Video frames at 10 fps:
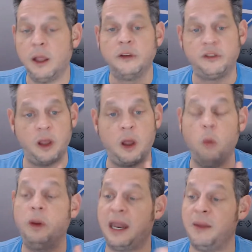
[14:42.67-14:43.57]
So
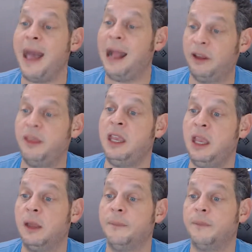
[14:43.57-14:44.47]
getting back to
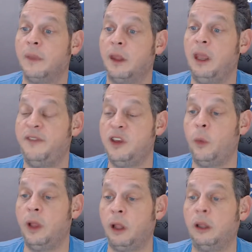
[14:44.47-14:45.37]
the, if you
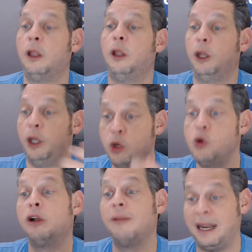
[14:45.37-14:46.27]
will, new
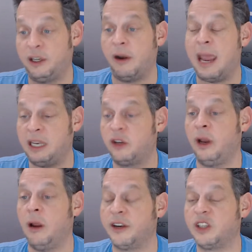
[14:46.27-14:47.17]
collector entering
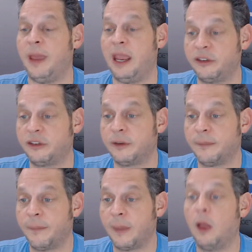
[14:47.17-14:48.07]
our space,
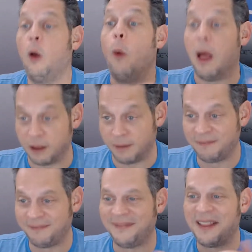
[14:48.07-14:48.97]
welcome.
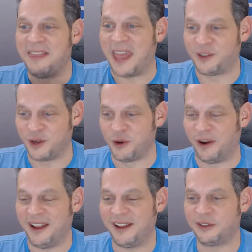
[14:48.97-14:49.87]
Thanks for
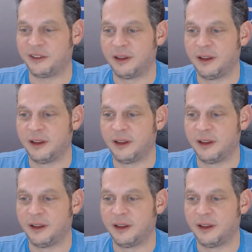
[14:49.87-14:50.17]
joining us.